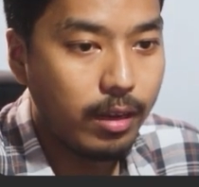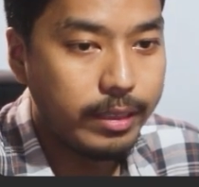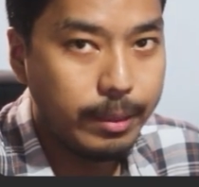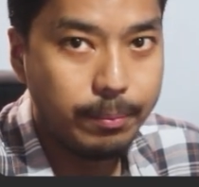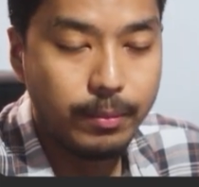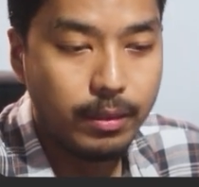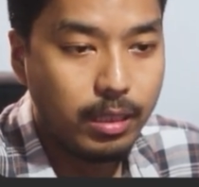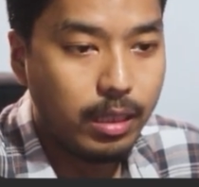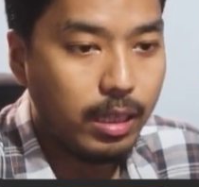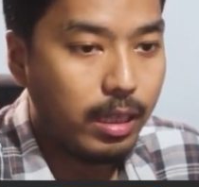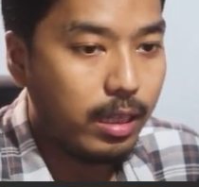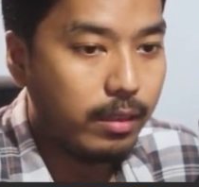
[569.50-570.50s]
tip
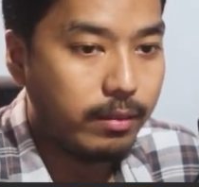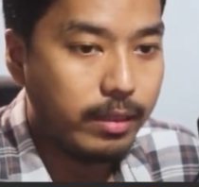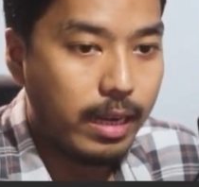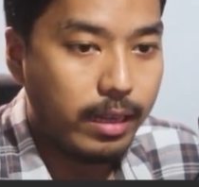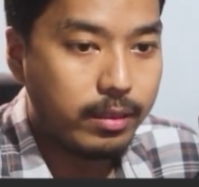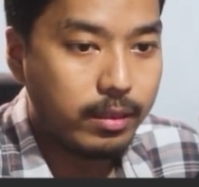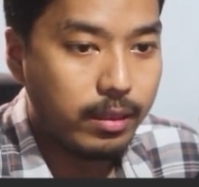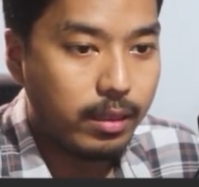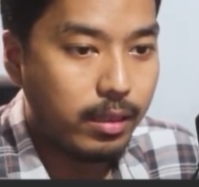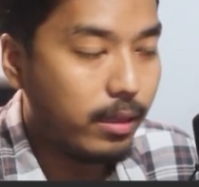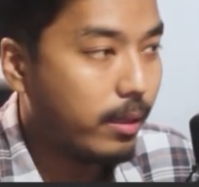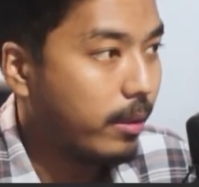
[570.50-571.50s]
that
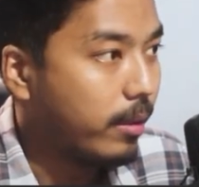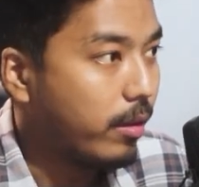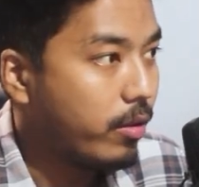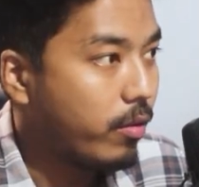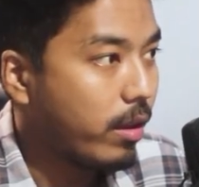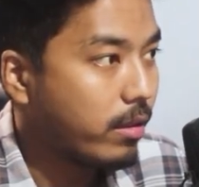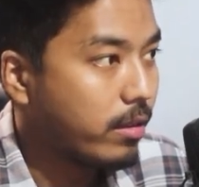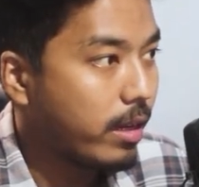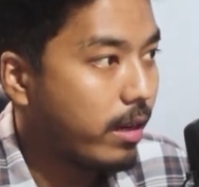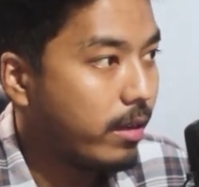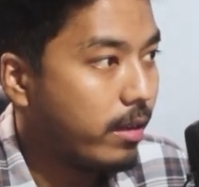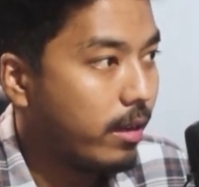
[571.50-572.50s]
you can
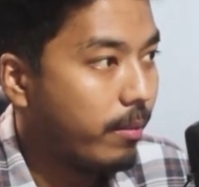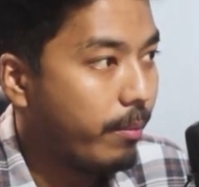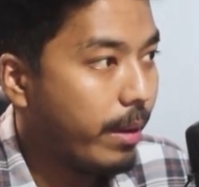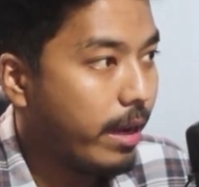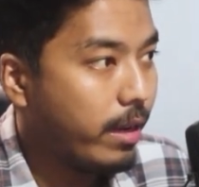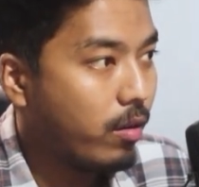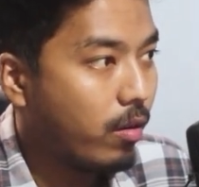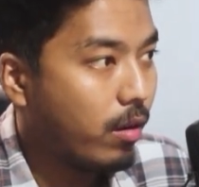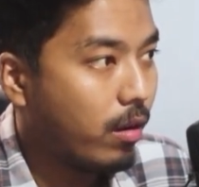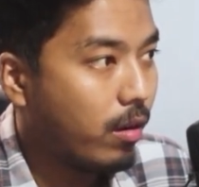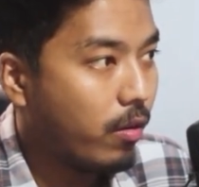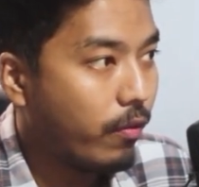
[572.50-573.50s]
set the main
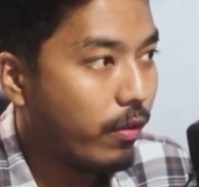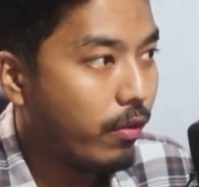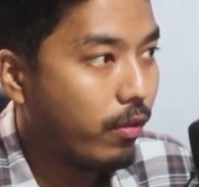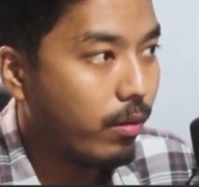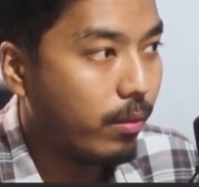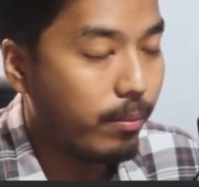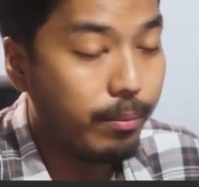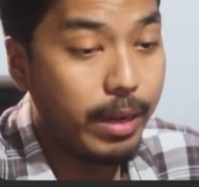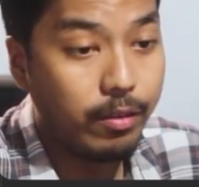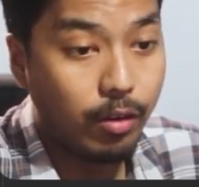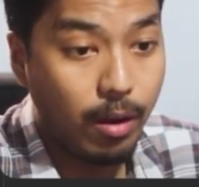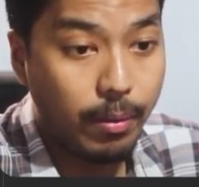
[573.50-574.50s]
overflow
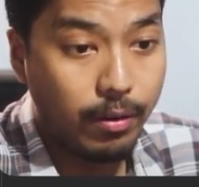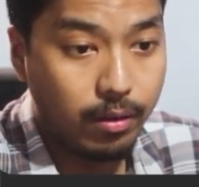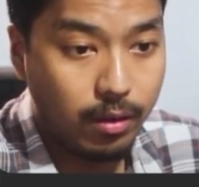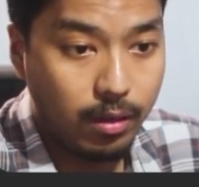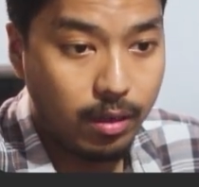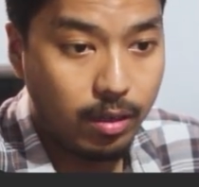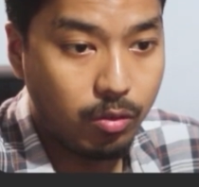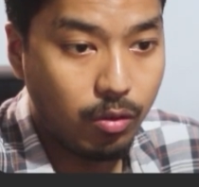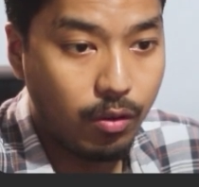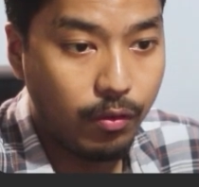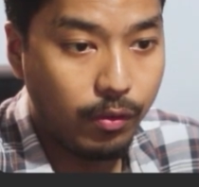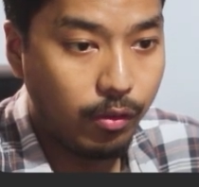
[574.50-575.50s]
main wrapper to
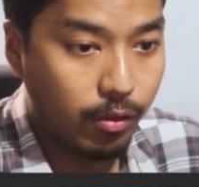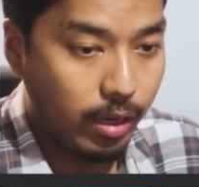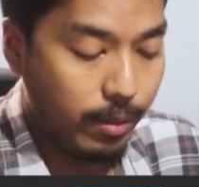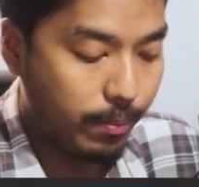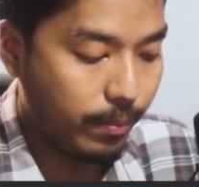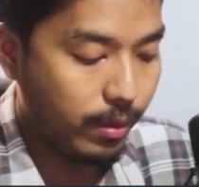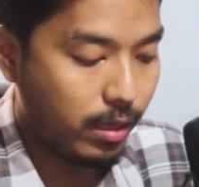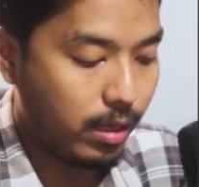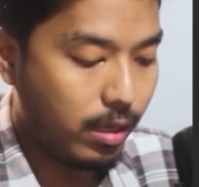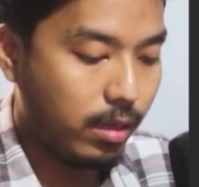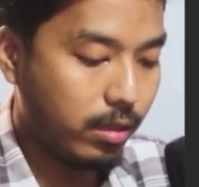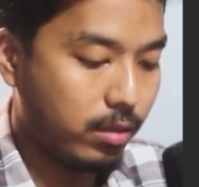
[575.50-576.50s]
overflow clip.
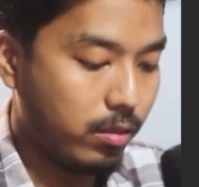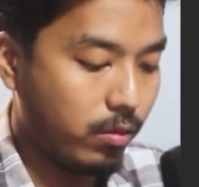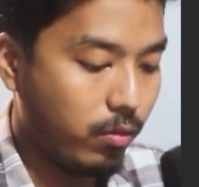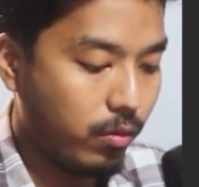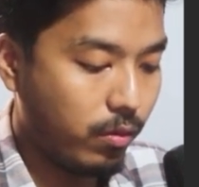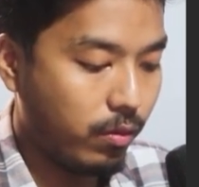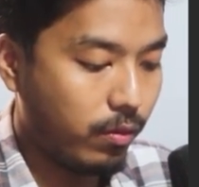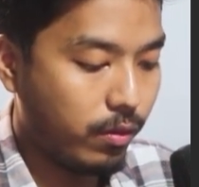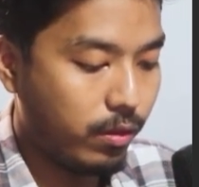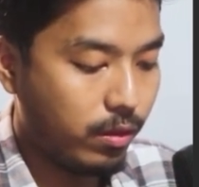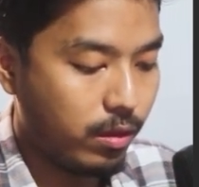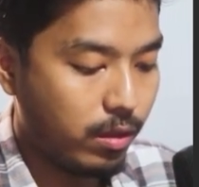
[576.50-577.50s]
Let's say
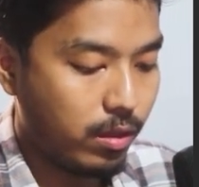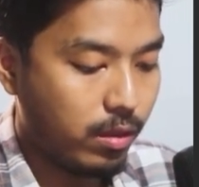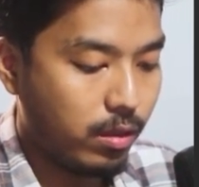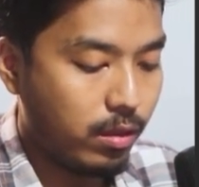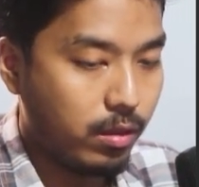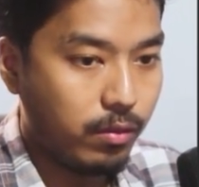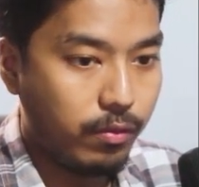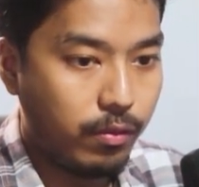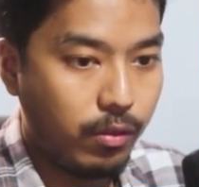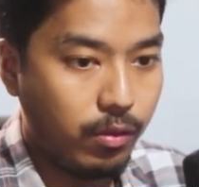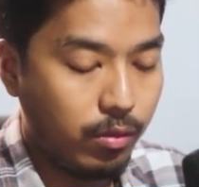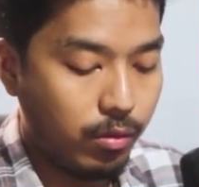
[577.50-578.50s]

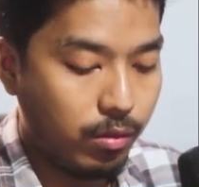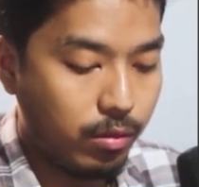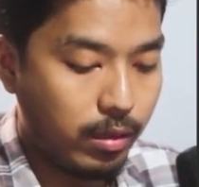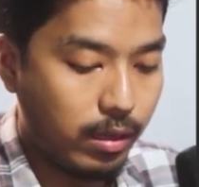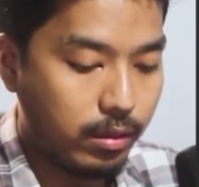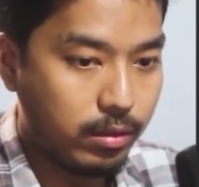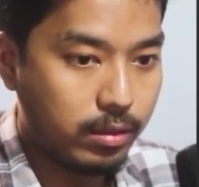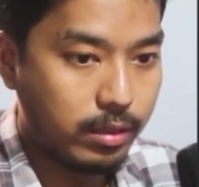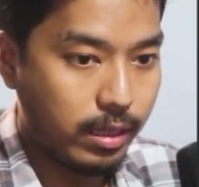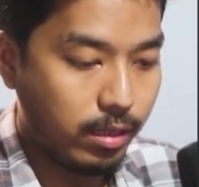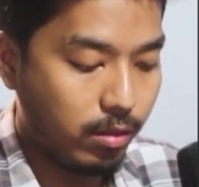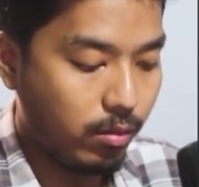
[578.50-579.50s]
overflow and
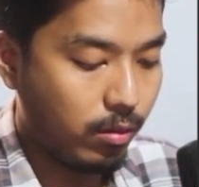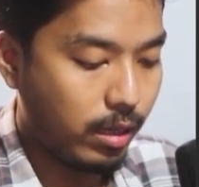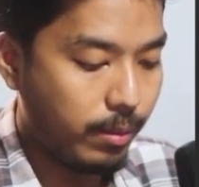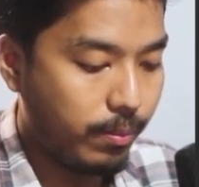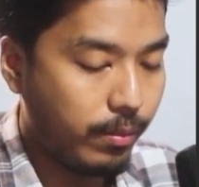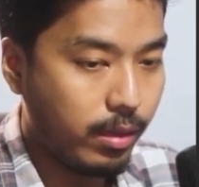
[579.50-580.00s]
set it to clip.